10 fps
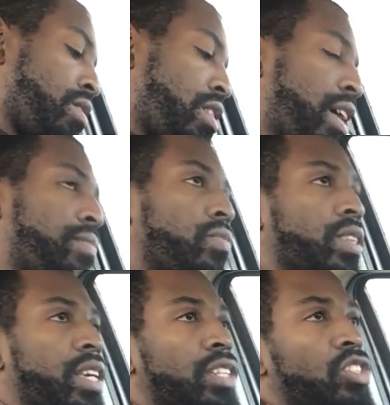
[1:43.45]
All right.
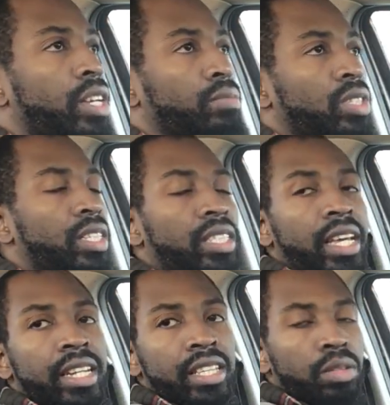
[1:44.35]
King James says
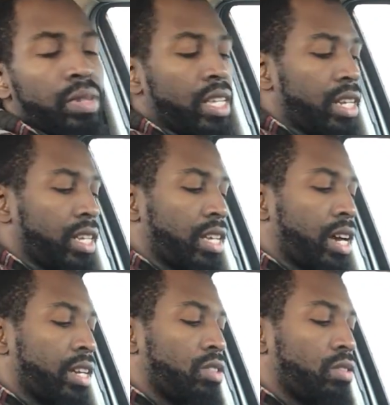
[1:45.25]
that. In the beginning,
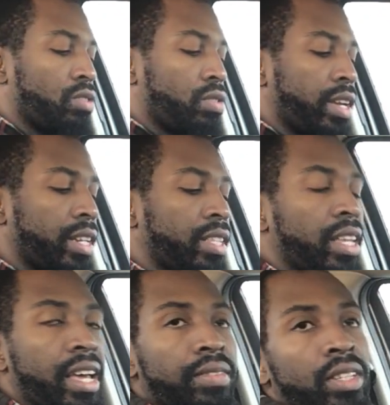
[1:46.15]
God created
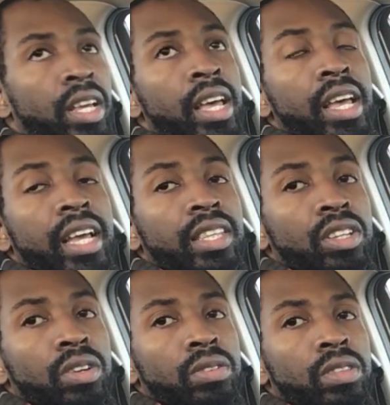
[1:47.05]
the heaven and
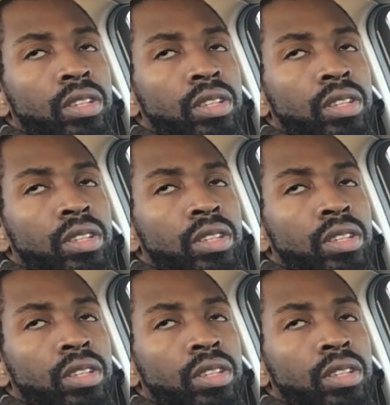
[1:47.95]
the earth.